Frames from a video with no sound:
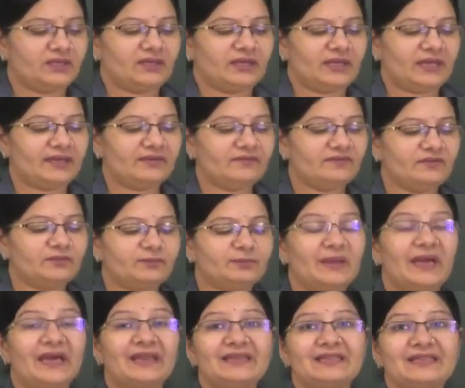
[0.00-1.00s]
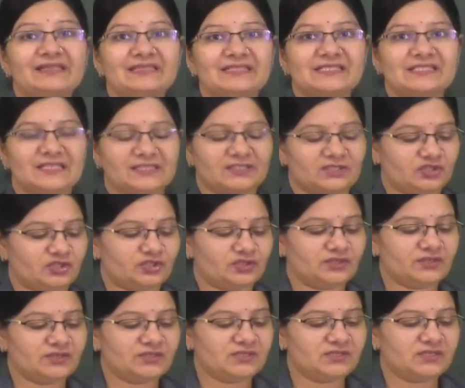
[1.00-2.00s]
And with parallel
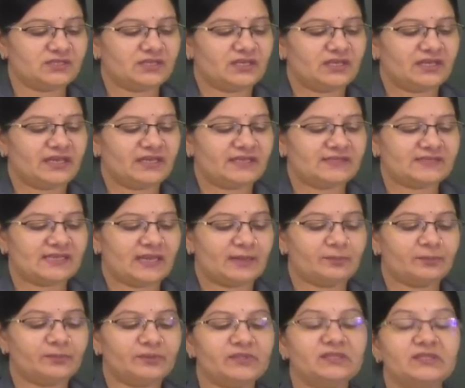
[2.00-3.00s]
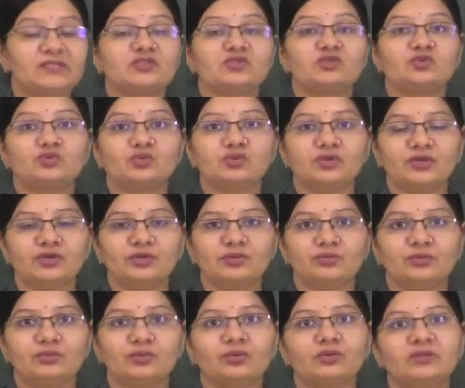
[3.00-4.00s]
structures, example, the sooner
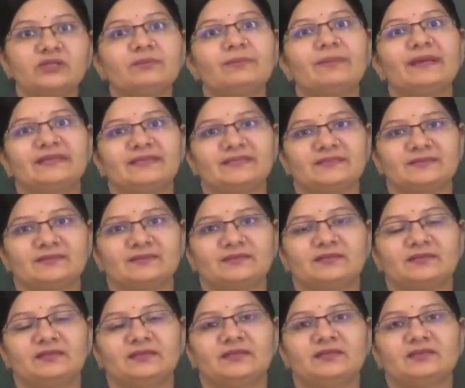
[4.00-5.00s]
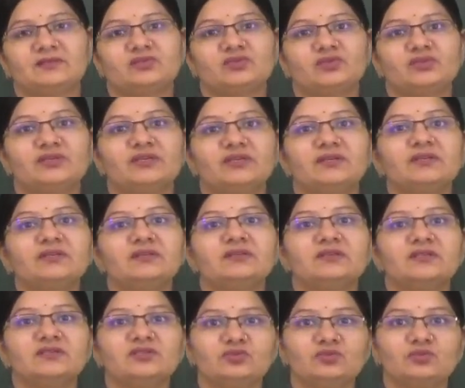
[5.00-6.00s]
you go the better. So here
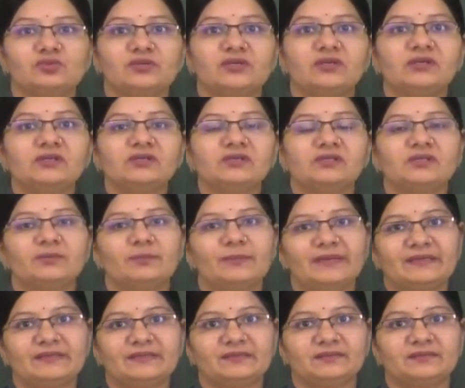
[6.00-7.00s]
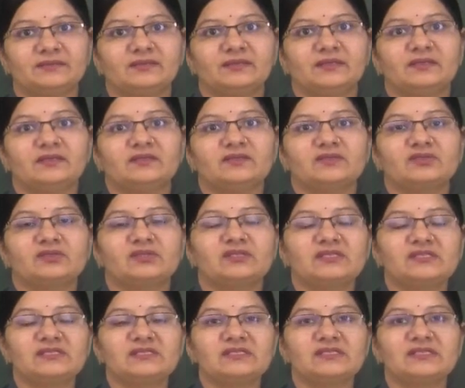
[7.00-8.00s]
the sooner the better. So
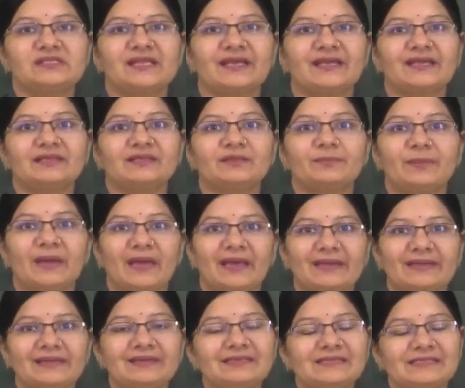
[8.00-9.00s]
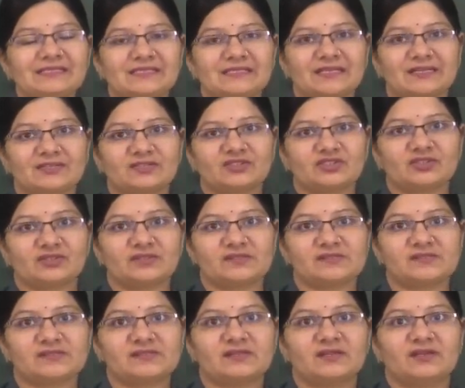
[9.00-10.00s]
this is like the parallel
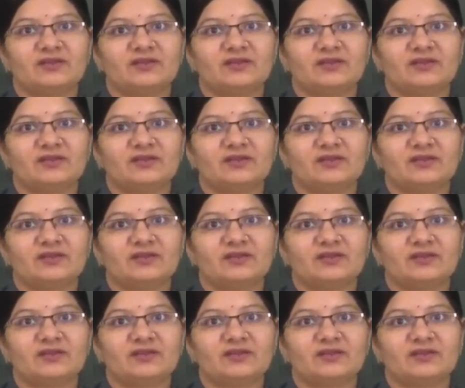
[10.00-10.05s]
structures.